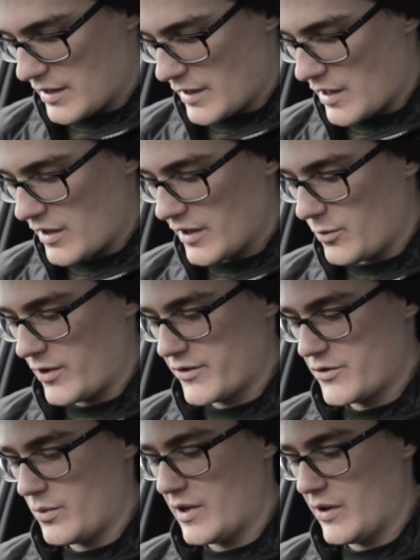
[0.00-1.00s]
light,
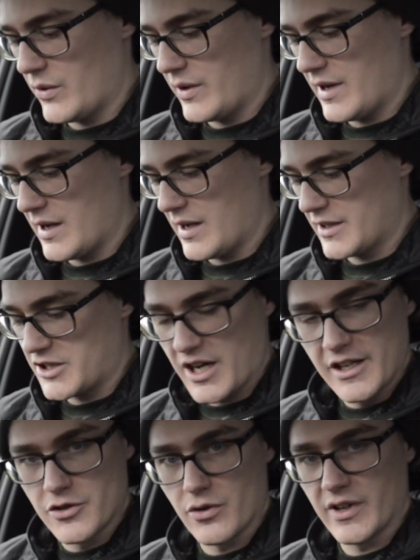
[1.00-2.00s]
which will
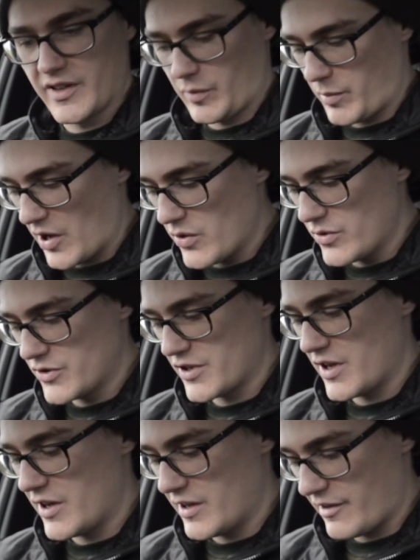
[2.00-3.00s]
change your
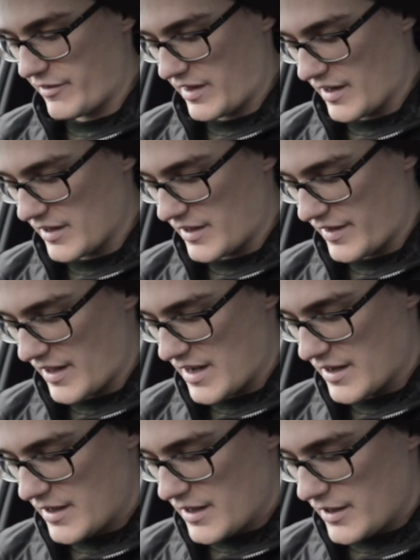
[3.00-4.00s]
exposure and everything like
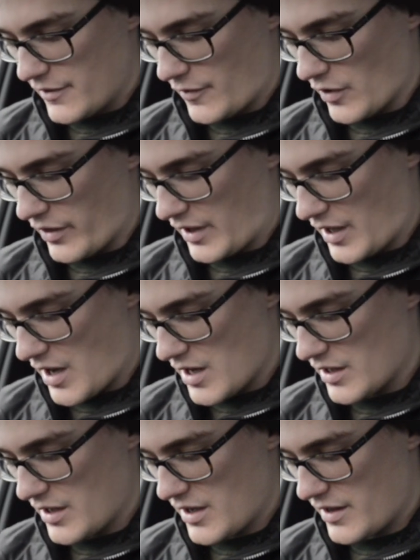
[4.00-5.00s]
that. You've got the
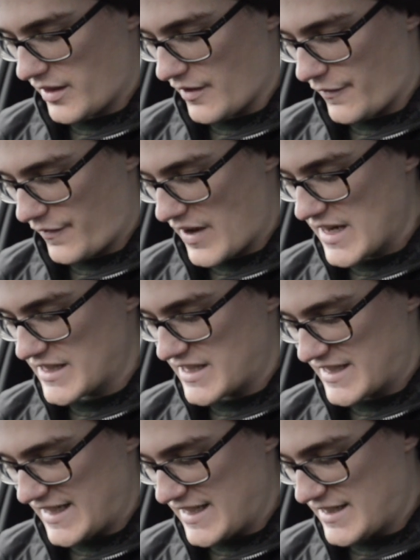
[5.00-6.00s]
color, the effects,
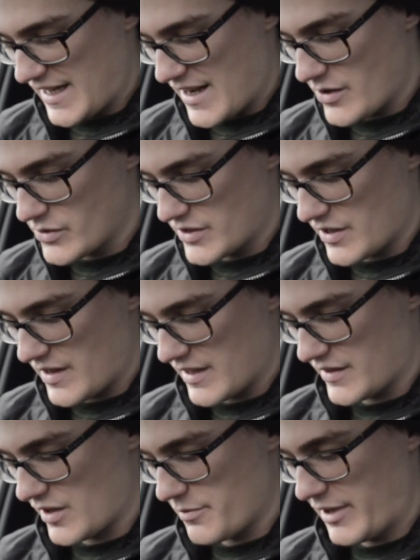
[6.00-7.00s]
details, so
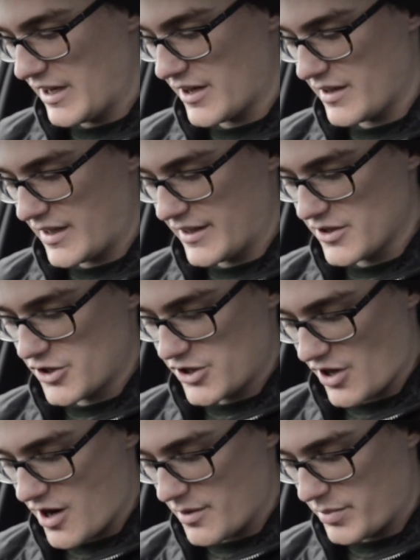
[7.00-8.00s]
that's going to be like your
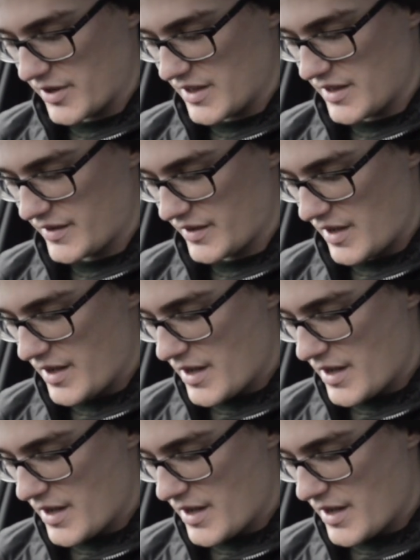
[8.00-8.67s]
sharpness,